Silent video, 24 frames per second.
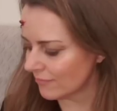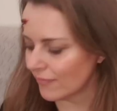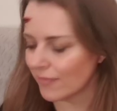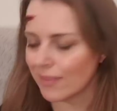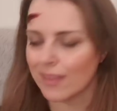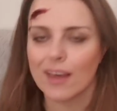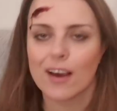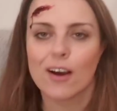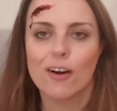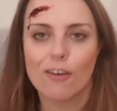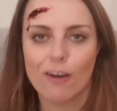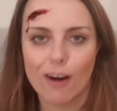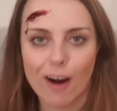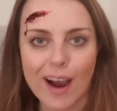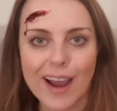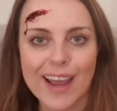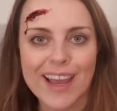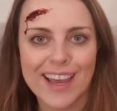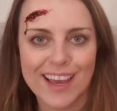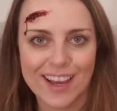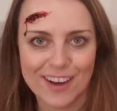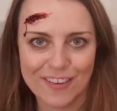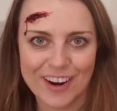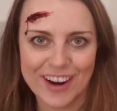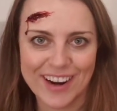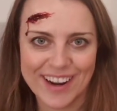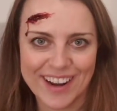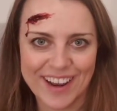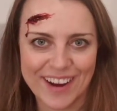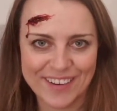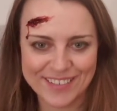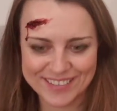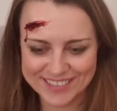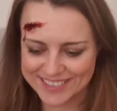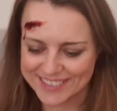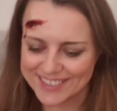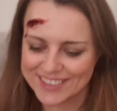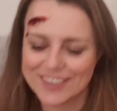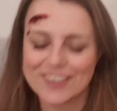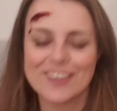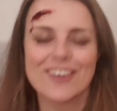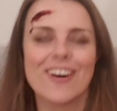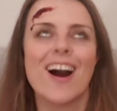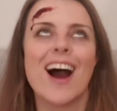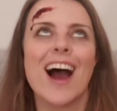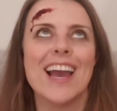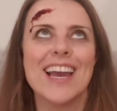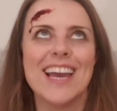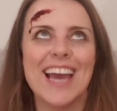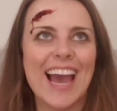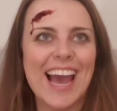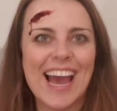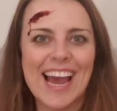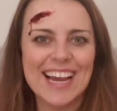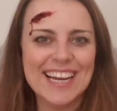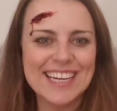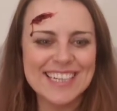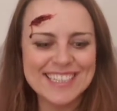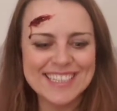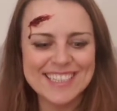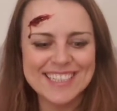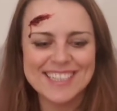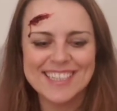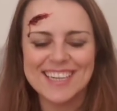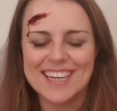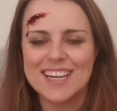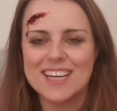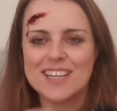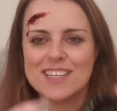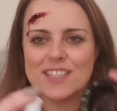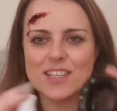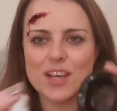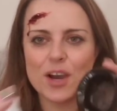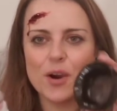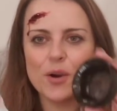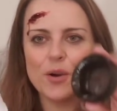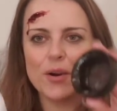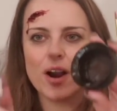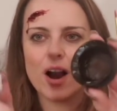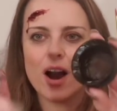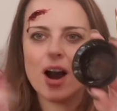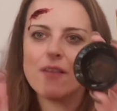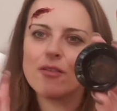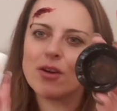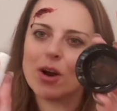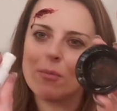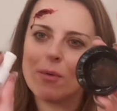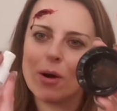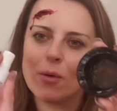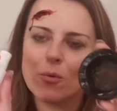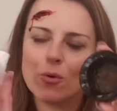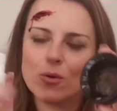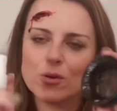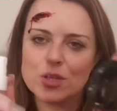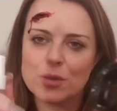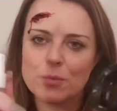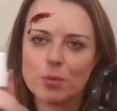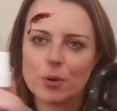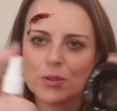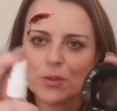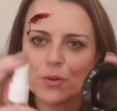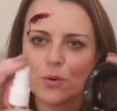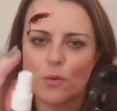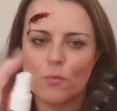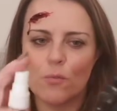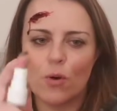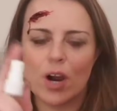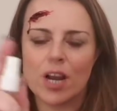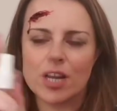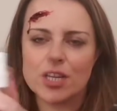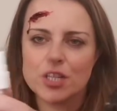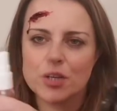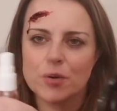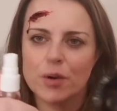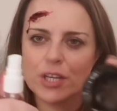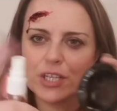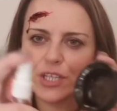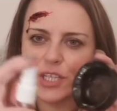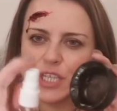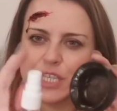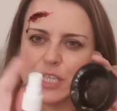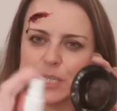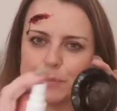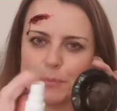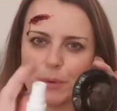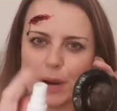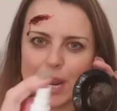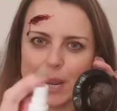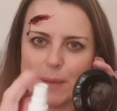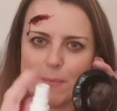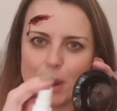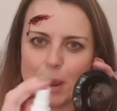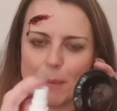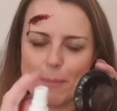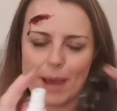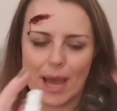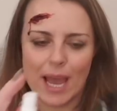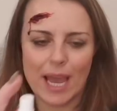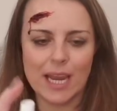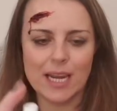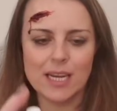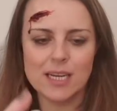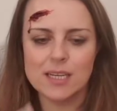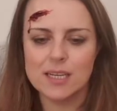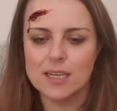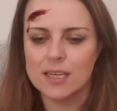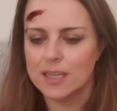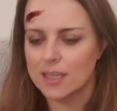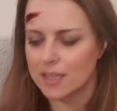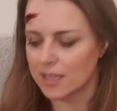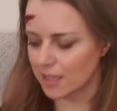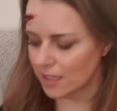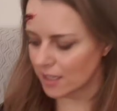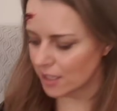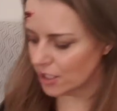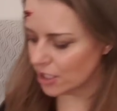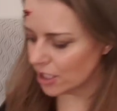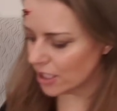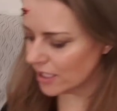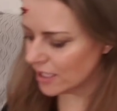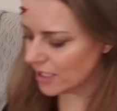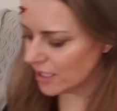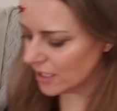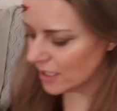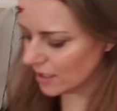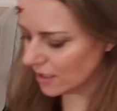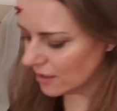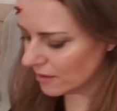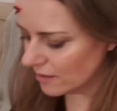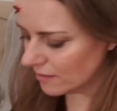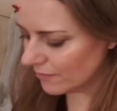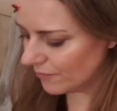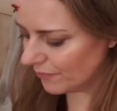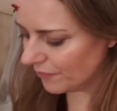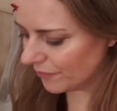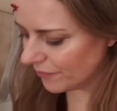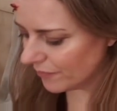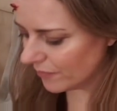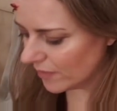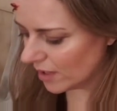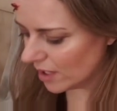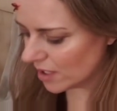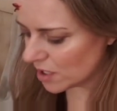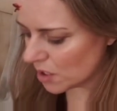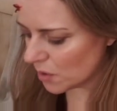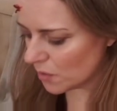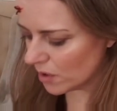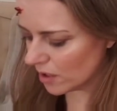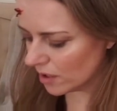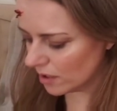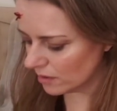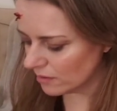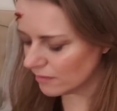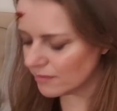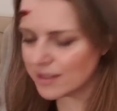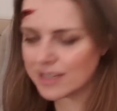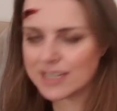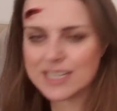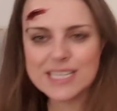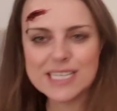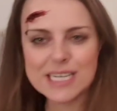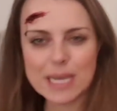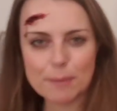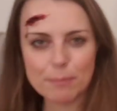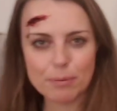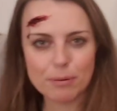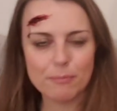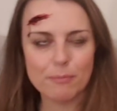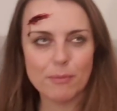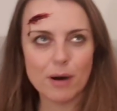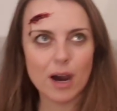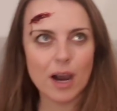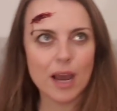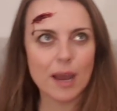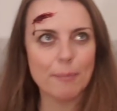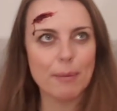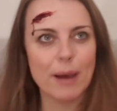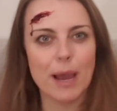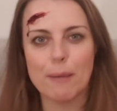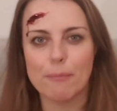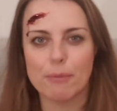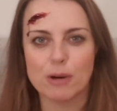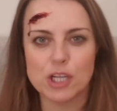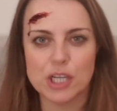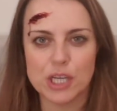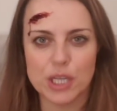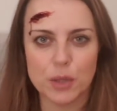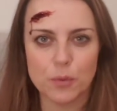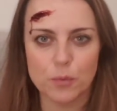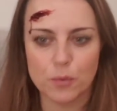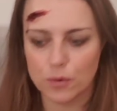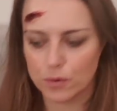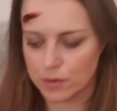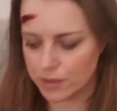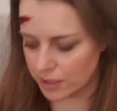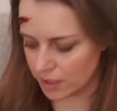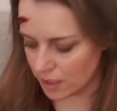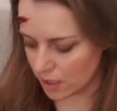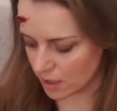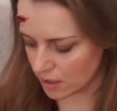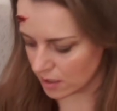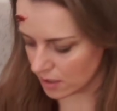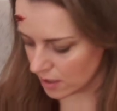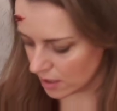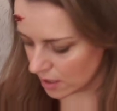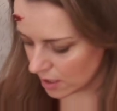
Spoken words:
they're crying right now. Crying! So I've got my water bottle, and what I do, I just spray my paint I don't want to dip my paintbrush in the water.